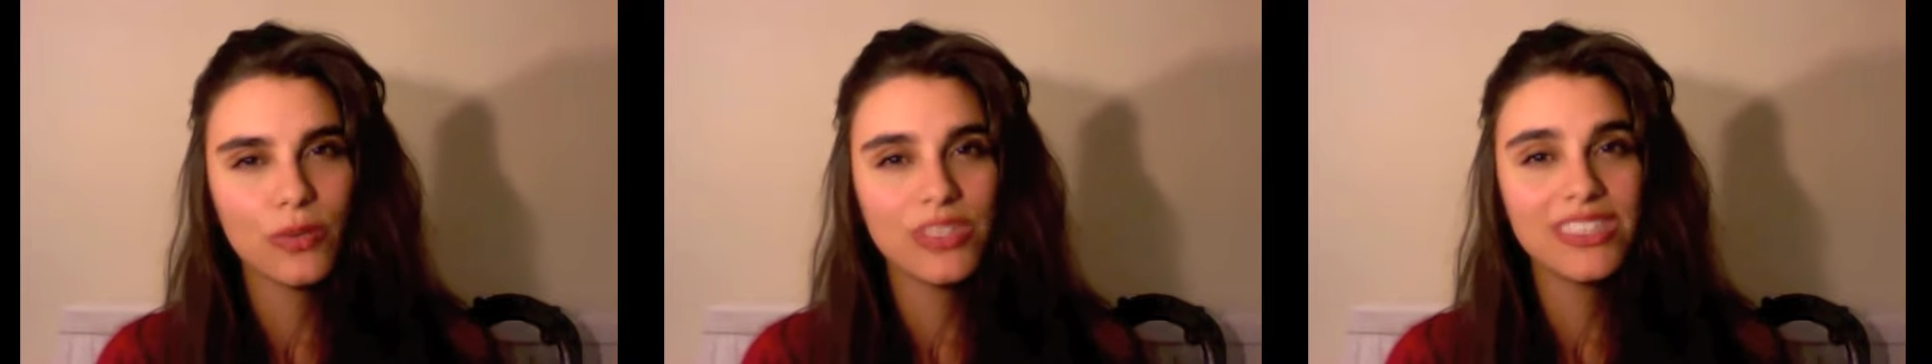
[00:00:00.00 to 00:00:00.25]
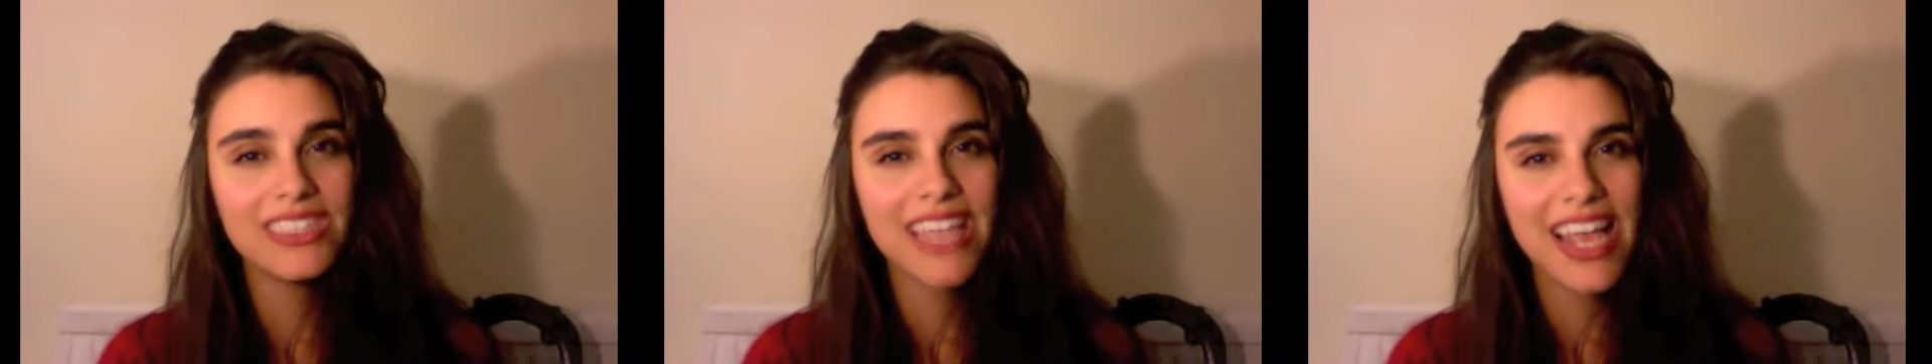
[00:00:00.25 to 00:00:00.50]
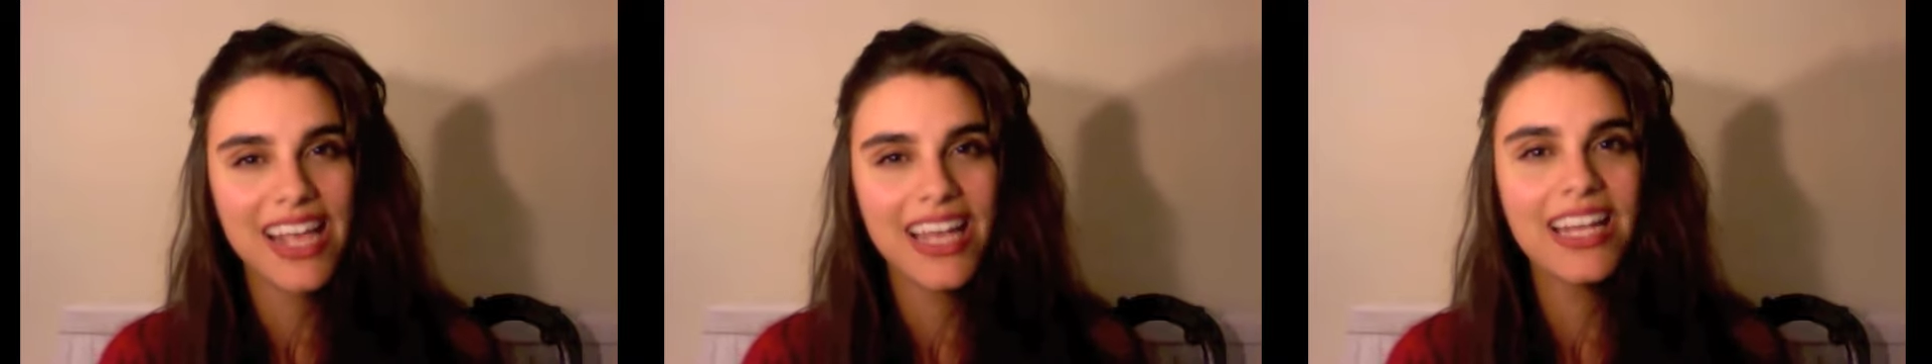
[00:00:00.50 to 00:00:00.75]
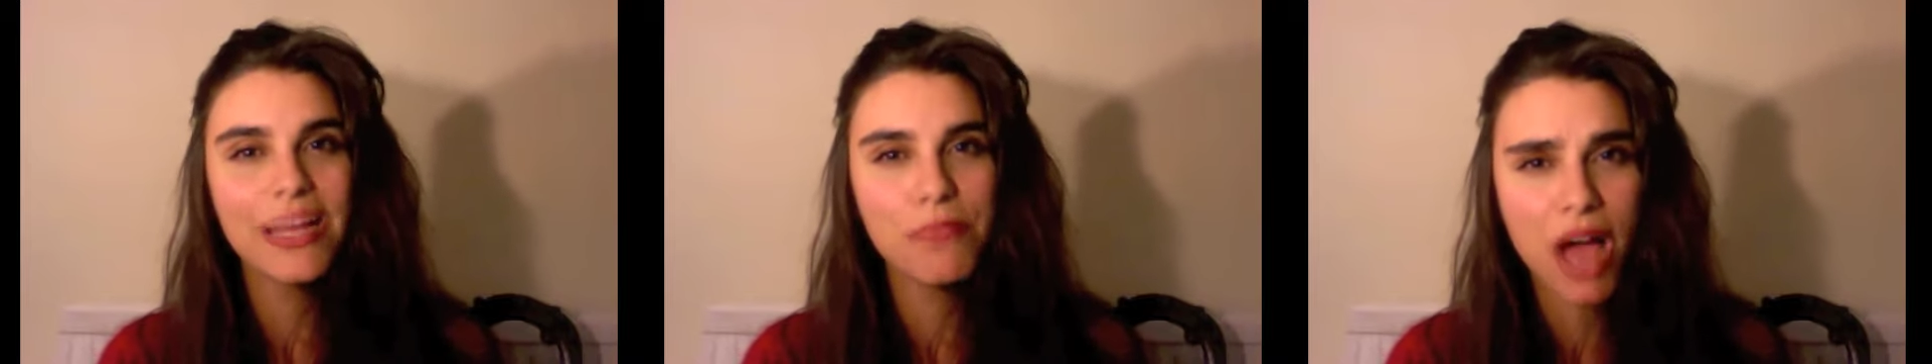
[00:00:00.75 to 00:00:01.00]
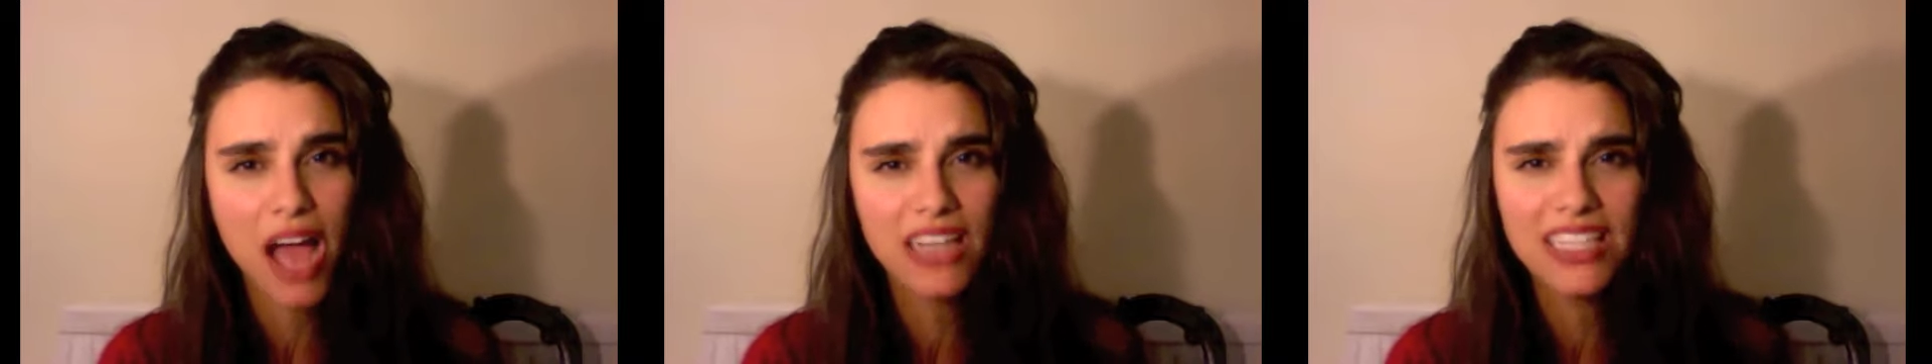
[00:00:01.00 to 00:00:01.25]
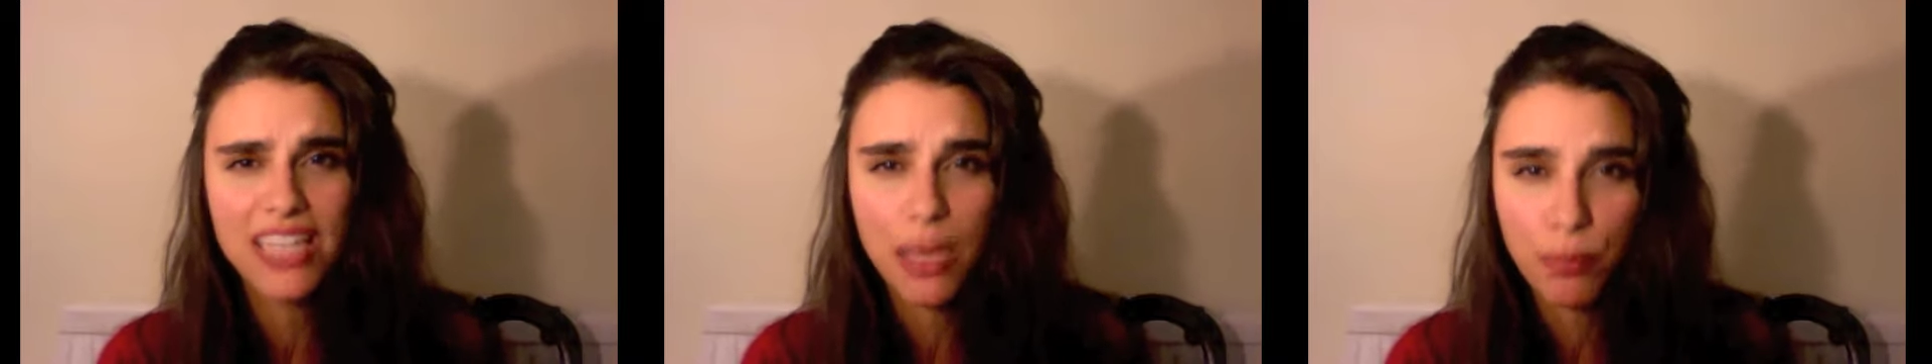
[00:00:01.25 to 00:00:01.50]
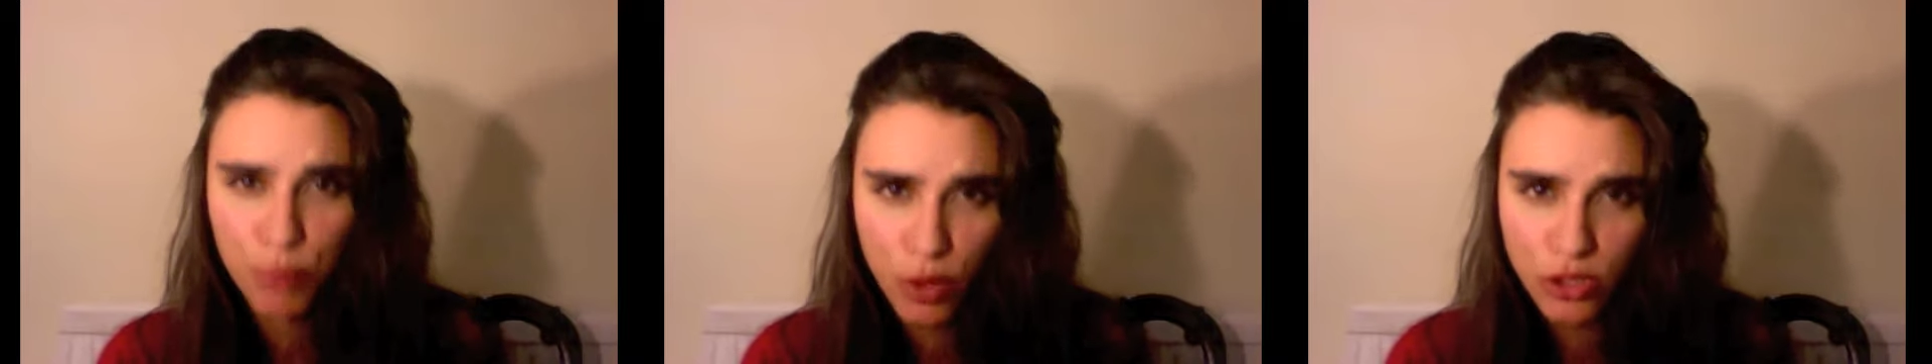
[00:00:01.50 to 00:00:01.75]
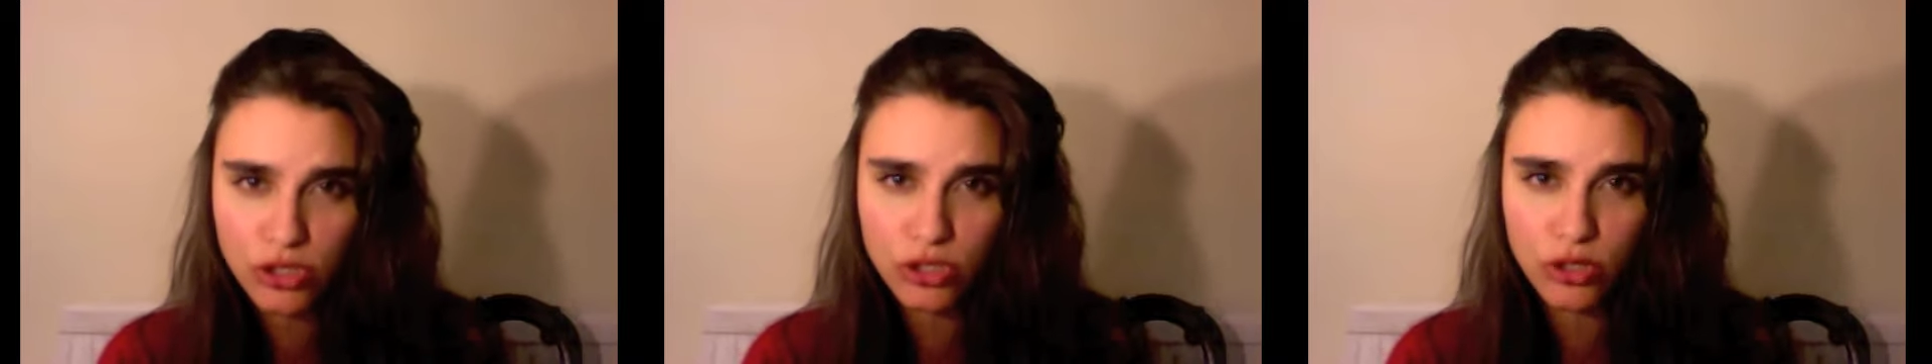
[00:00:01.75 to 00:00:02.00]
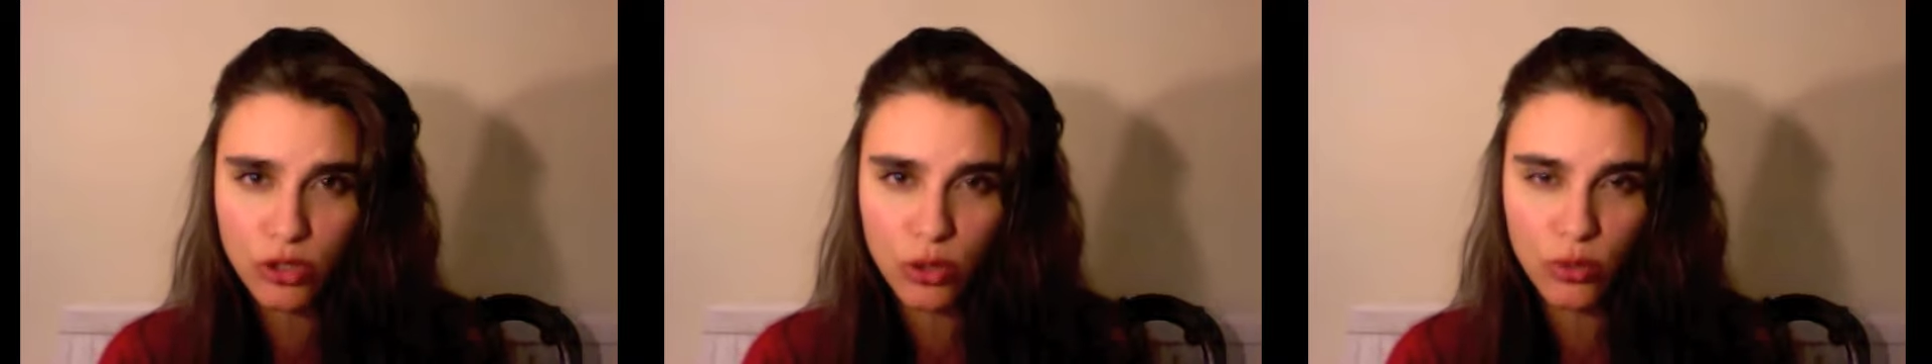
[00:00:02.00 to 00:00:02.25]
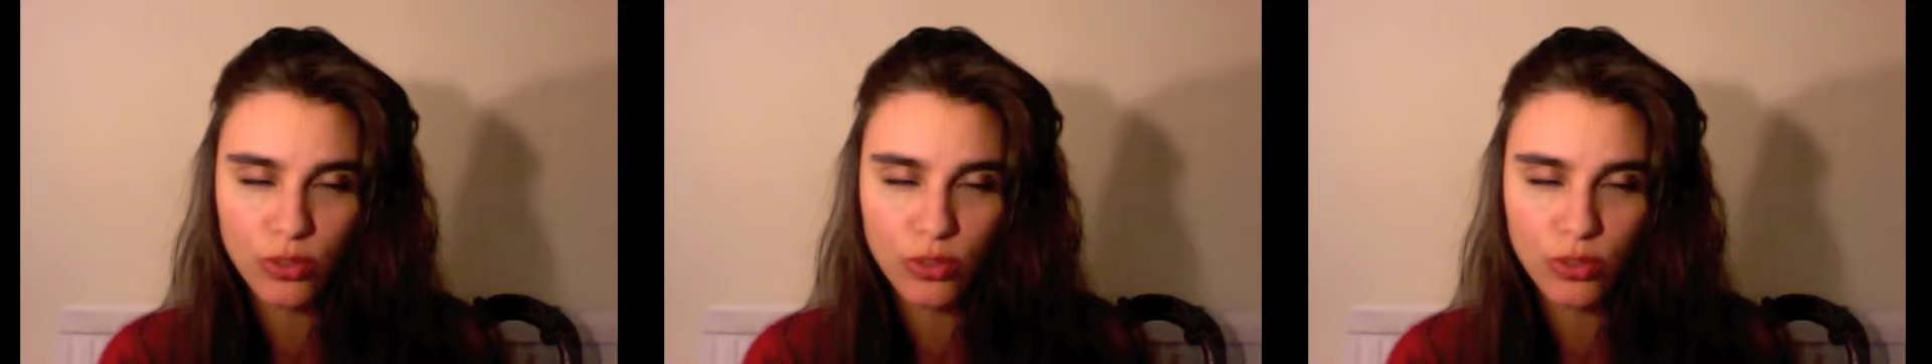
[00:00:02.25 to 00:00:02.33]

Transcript: was le mani a posto,